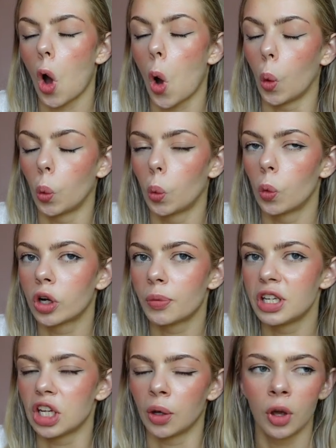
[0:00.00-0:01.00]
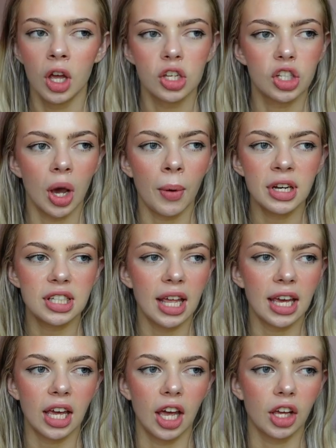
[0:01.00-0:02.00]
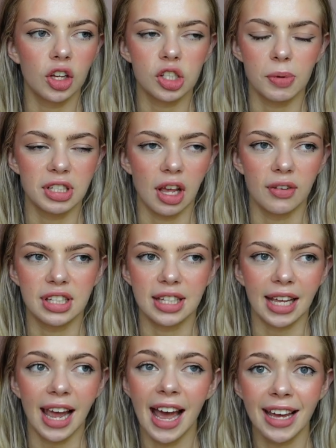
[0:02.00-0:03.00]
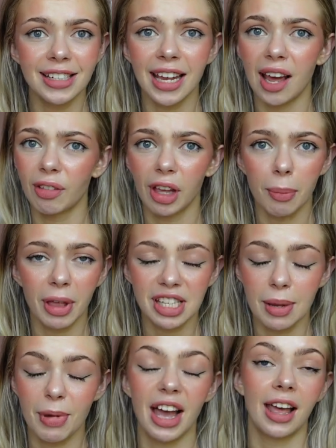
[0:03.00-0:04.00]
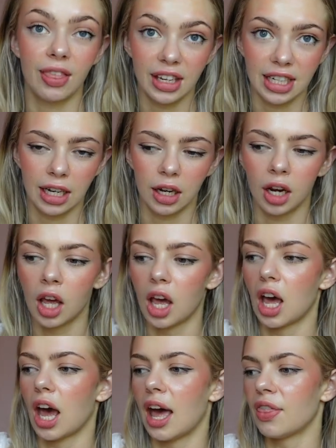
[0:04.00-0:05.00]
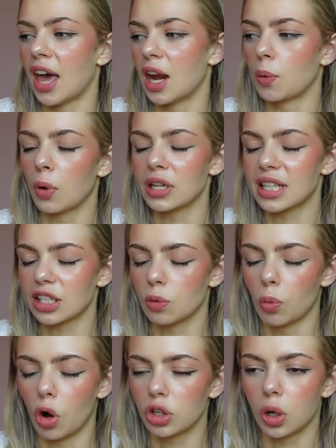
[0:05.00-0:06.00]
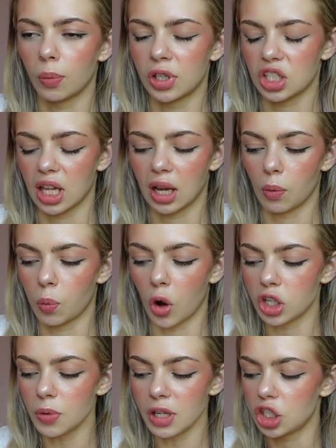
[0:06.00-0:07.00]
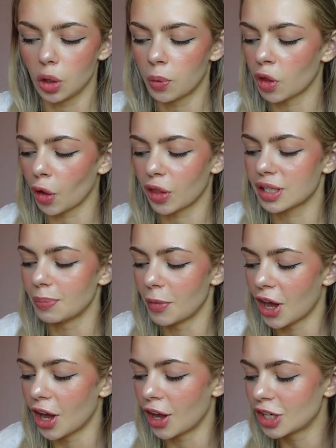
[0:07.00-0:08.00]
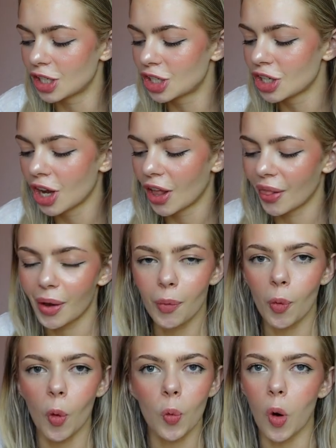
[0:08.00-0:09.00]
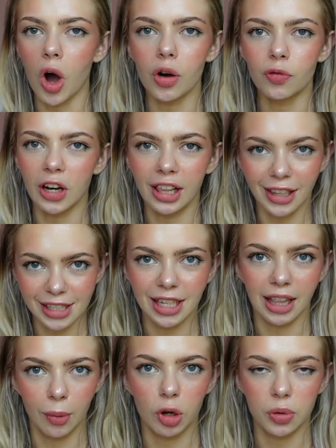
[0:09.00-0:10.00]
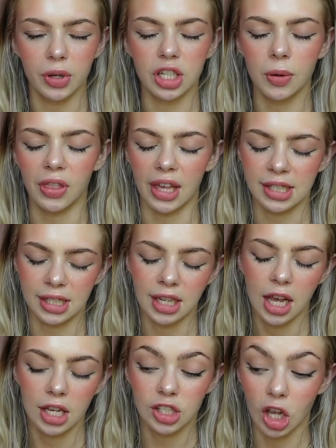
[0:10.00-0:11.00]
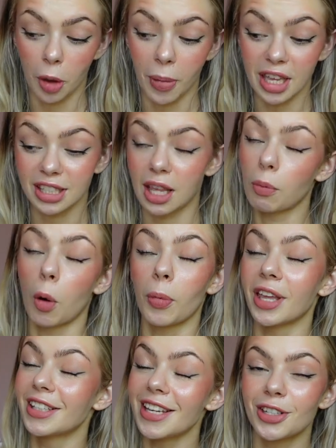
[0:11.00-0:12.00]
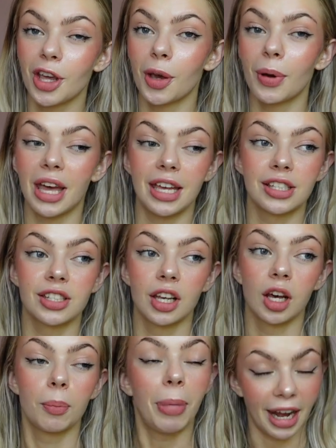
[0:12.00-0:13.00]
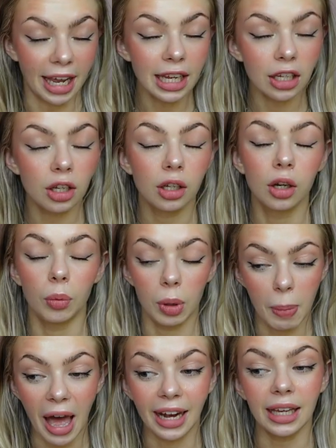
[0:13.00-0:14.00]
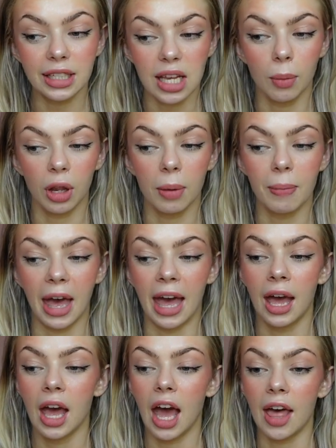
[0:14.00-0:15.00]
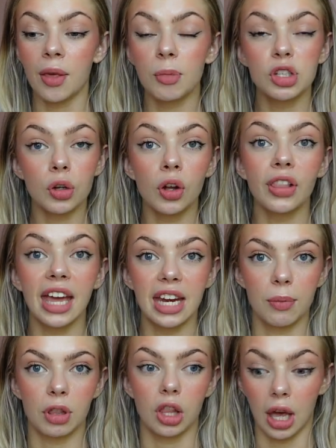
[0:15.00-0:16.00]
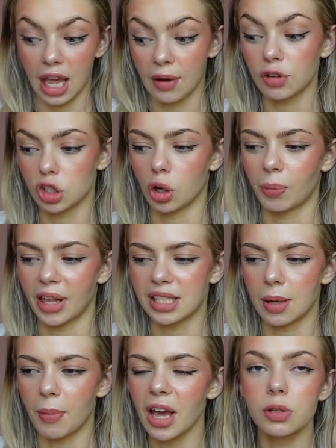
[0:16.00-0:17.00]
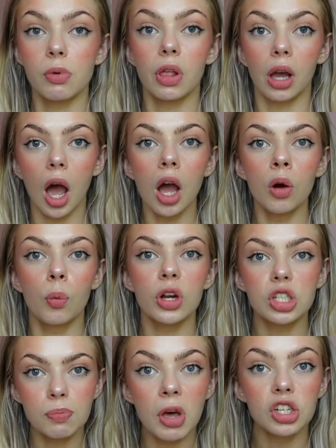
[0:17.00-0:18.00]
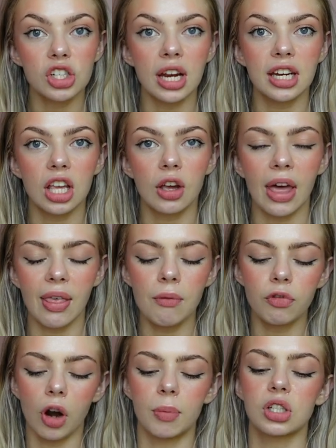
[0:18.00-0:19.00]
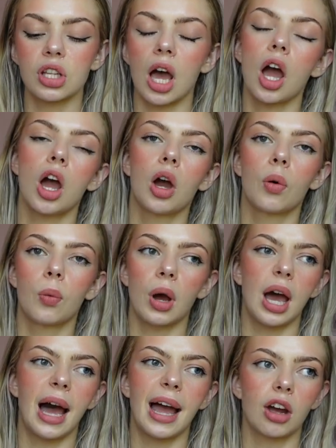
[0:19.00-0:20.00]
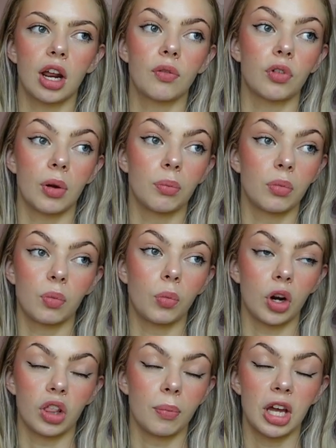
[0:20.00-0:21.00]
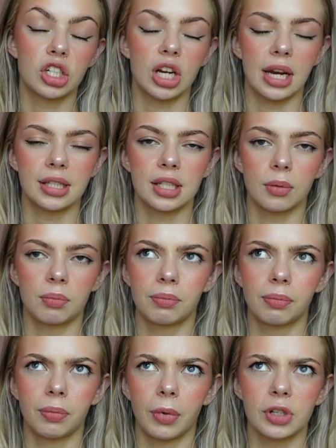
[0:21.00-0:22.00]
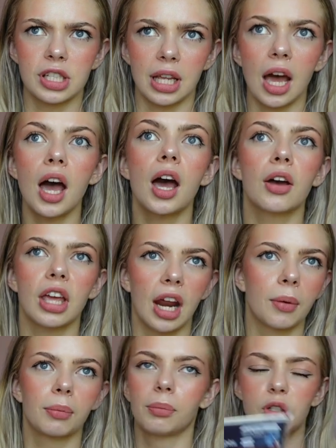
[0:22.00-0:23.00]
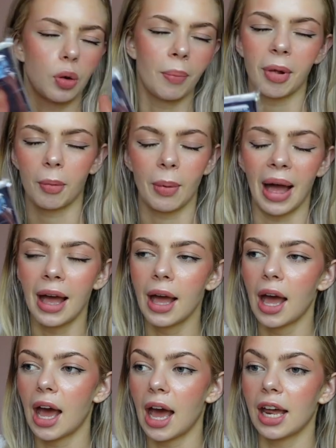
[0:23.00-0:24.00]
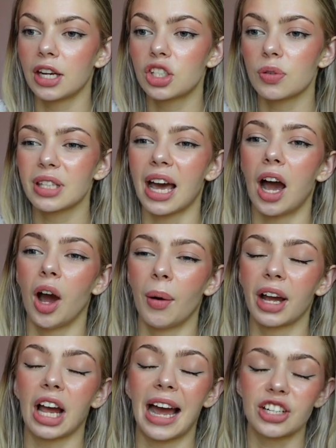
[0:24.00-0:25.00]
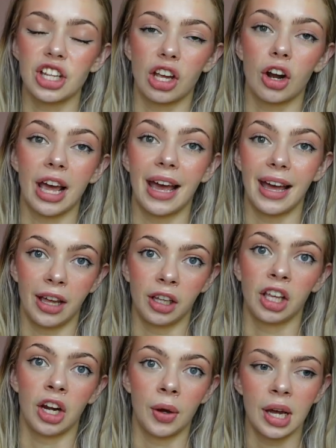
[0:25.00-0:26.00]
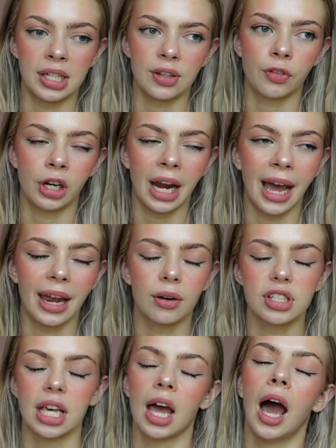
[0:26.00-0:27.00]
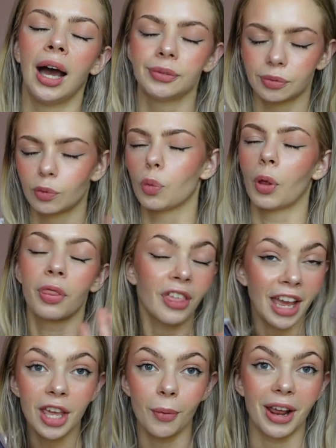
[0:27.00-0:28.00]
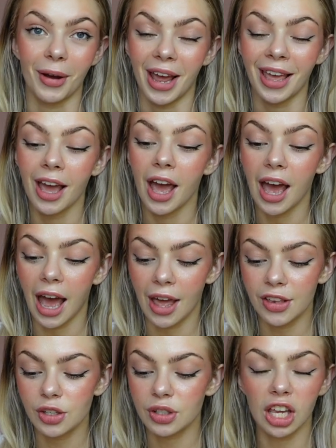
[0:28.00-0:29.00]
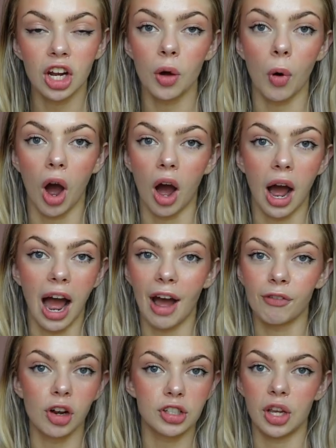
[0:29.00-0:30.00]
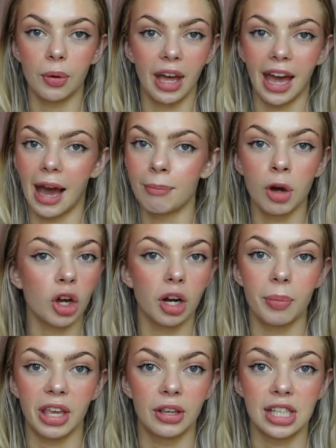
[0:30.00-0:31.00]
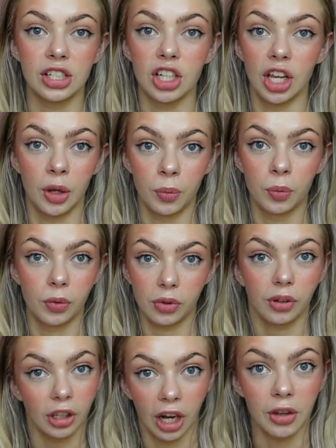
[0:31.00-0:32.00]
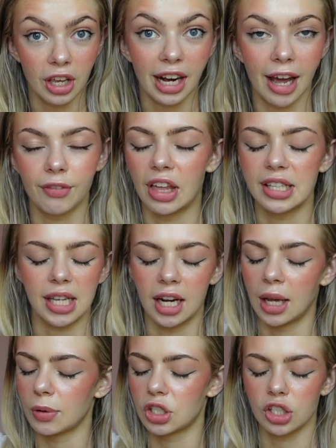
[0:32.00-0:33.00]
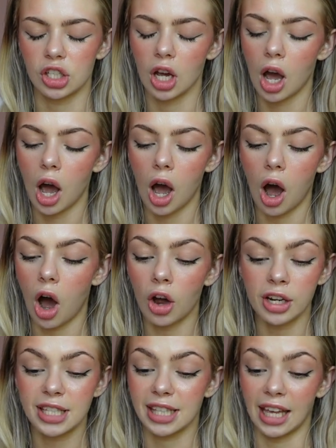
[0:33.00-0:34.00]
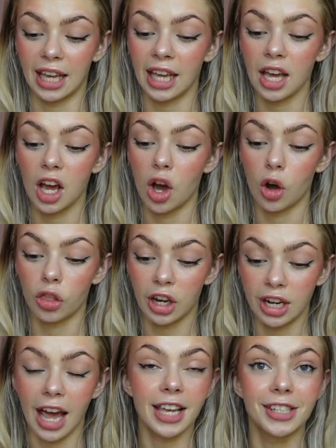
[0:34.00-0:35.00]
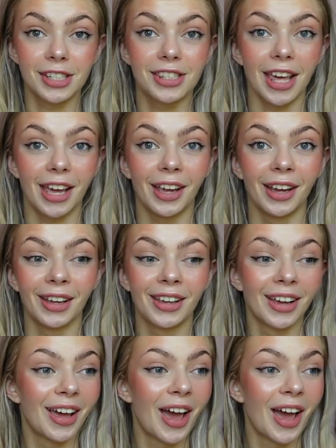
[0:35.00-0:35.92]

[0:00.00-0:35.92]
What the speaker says: oh, what do we do? So I went to like a customer service, like, hi, do you have like a plastic bag? And they didn't. And then we went to get some water and we're just like, what do we do with all this merch? Like, what realistically do we do with this? So basically what we did do is panic. We panicked, I will admit. And then we saw a lady with the Eras tour plastic bags and we were like, oh, which merch stand did you get them from? And she's like, oh, well, I got it from one of the merch stands. And we were just like, oh, you know, which one, blah, blah, blah. And she was like, oh, I actually got it, you know, a different night. And I was like, ah, well, thank you anyway. And then she was like, you know what? I've got 2 here. I'm not going to be using 2. You know, you can have this. And it was just, honestly, the nicest thing.